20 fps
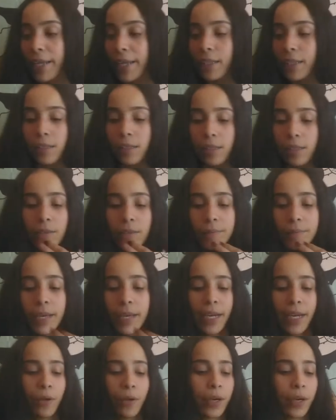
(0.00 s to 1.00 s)
it. So
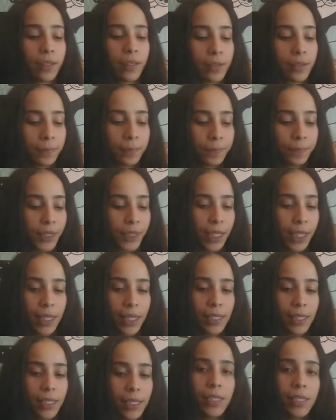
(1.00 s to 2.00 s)
anyways,
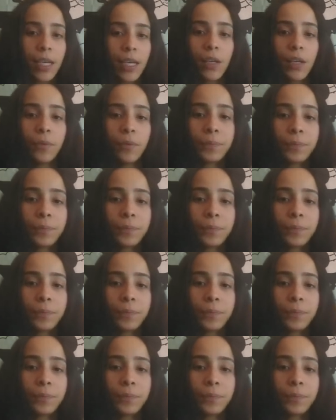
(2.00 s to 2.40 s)
let's continue.